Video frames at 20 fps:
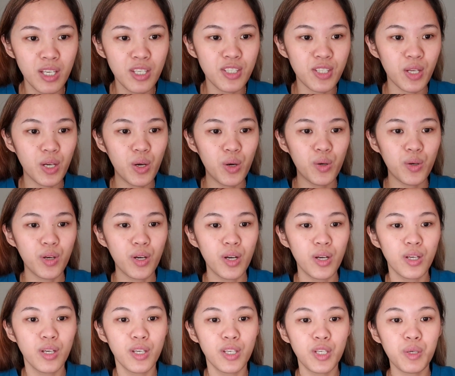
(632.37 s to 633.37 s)
So
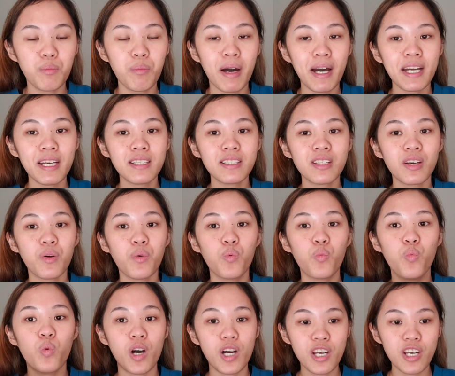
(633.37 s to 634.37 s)
you might
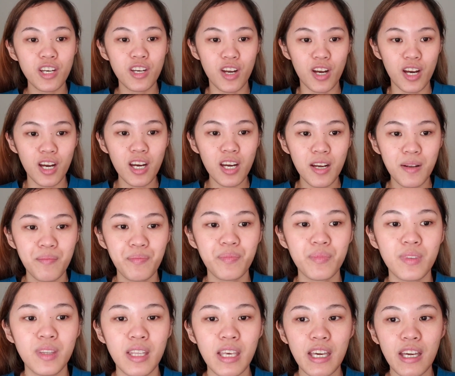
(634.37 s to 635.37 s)
wonder
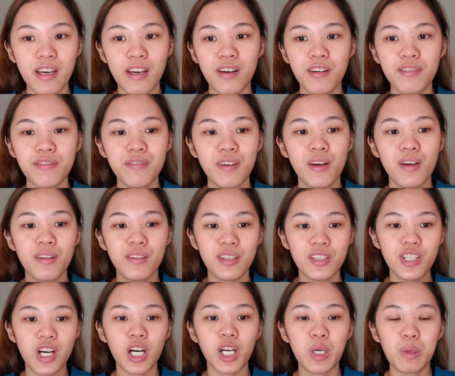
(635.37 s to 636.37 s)
if the
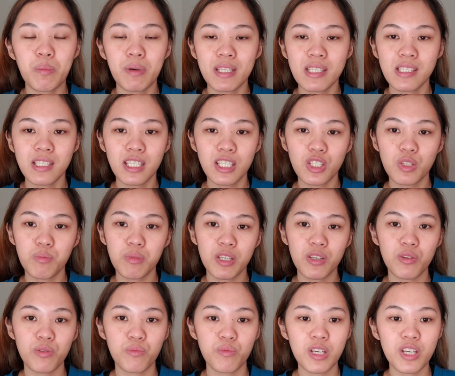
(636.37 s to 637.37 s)
documents need to
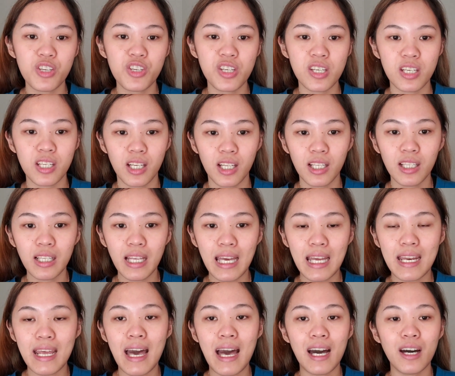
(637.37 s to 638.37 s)
be original
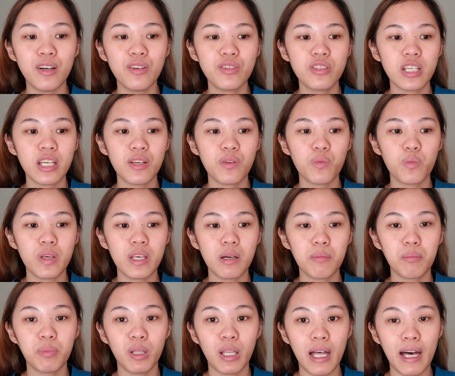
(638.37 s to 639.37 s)
and how did we
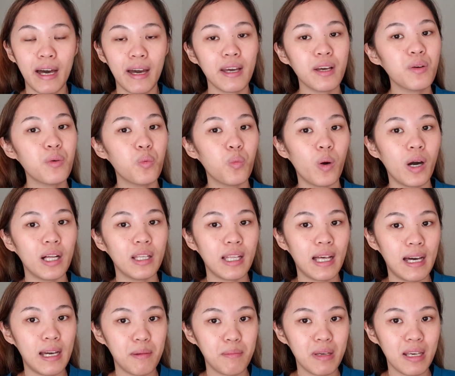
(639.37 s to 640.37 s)
apply while
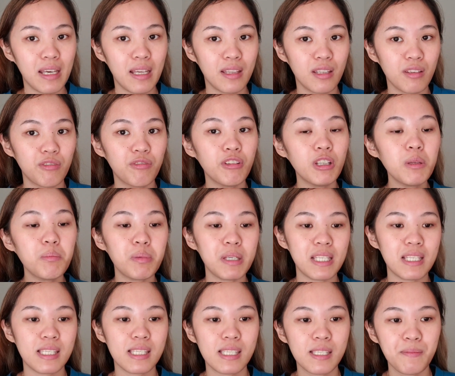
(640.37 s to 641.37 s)
I'm in the
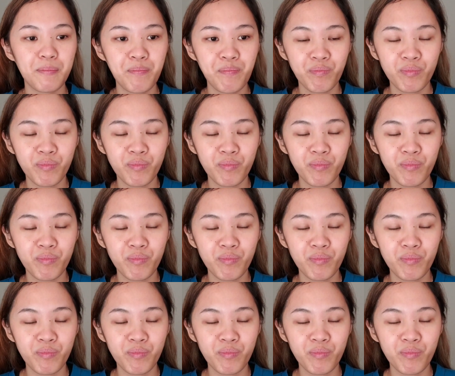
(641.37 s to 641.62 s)
Philippines.